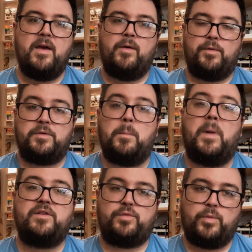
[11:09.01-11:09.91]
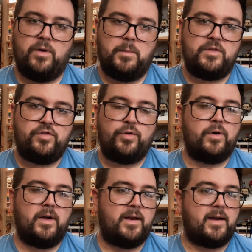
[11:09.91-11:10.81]
was a much more
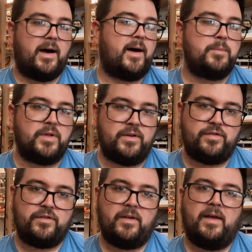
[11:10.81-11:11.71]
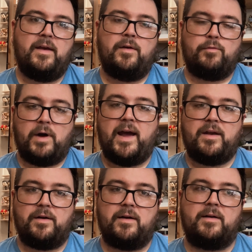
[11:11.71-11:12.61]
mature and accomplished
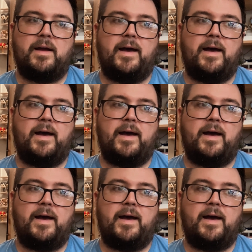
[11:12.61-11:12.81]
writer,